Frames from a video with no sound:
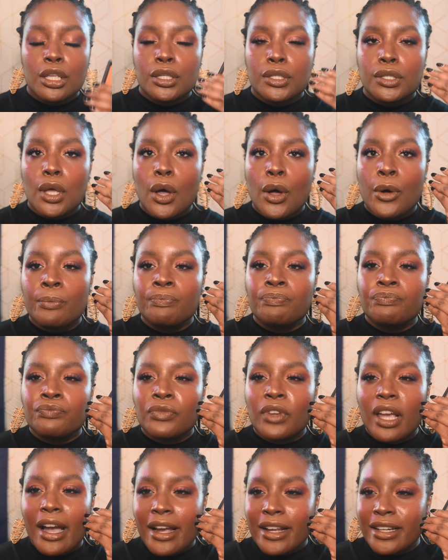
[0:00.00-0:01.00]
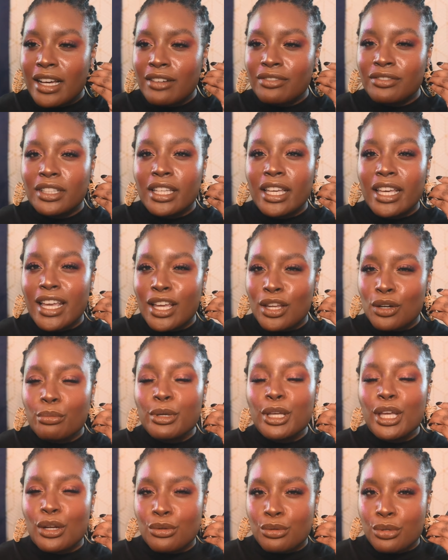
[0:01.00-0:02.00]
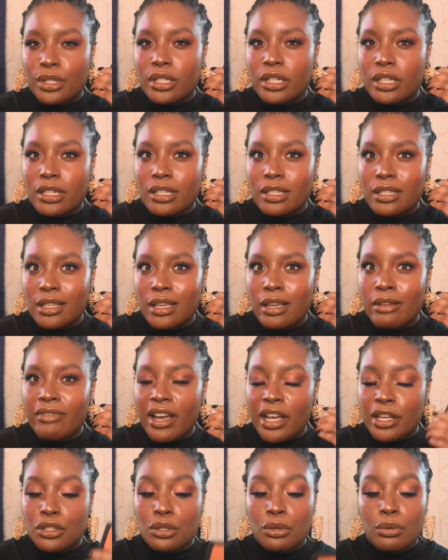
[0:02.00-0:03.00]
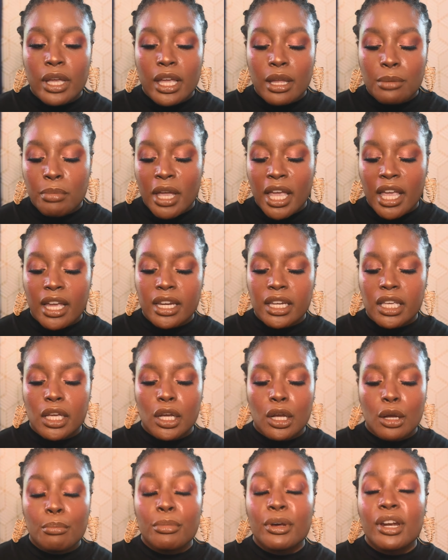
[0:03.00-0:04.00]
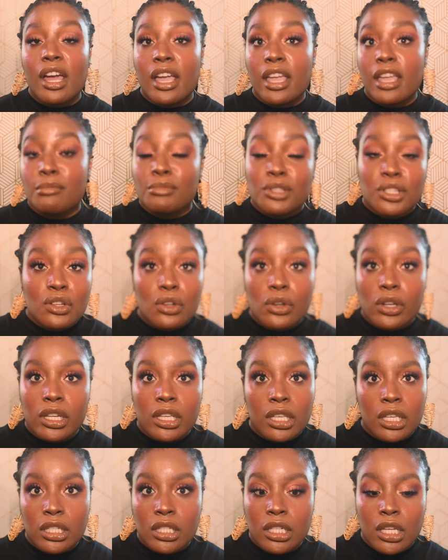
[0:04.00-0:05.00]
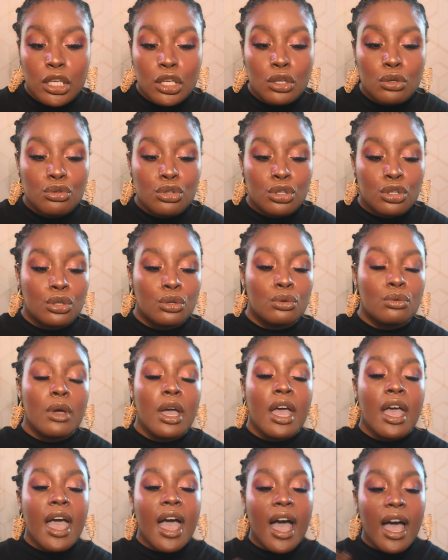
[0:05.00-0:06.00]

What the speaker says: So I definitely, it'll be interesting to see if I do hit pan here, but I am still gonna continue to